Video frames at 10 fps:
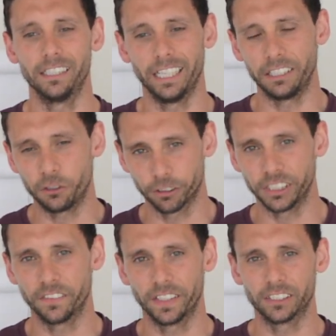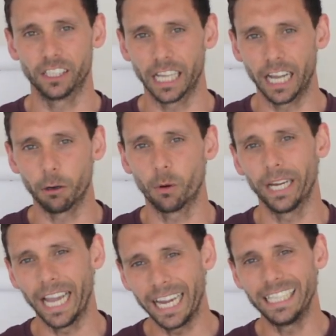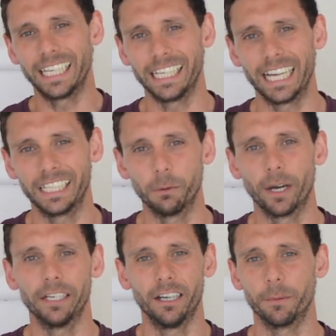injuries and things like that, I'm quite achy anyway.